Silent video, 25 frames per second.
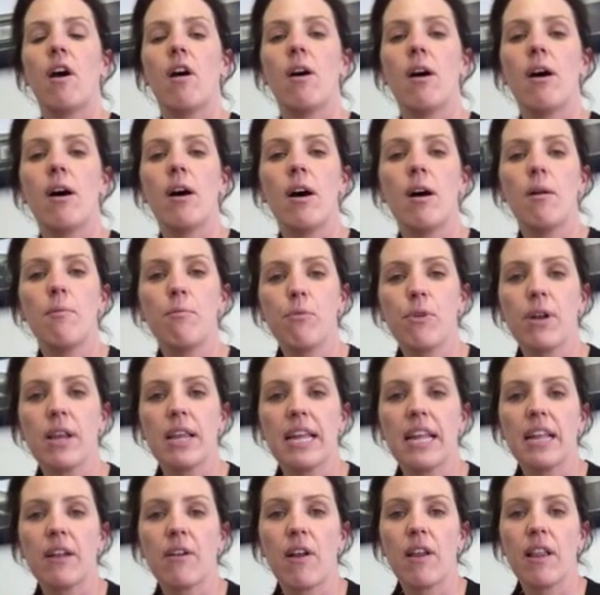I'm
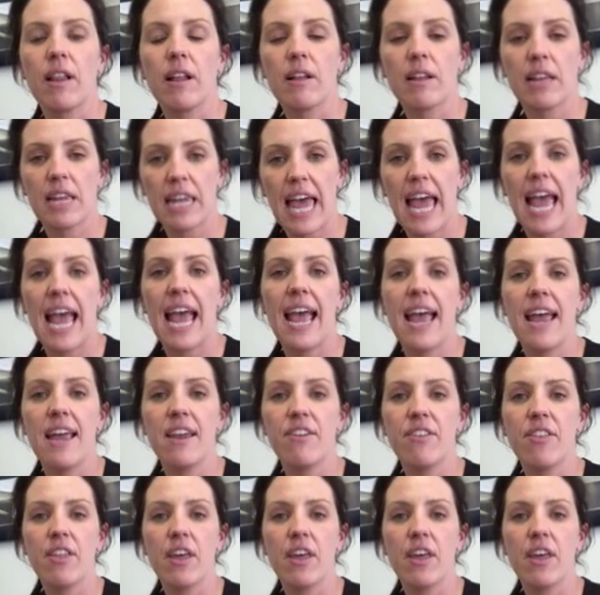really glad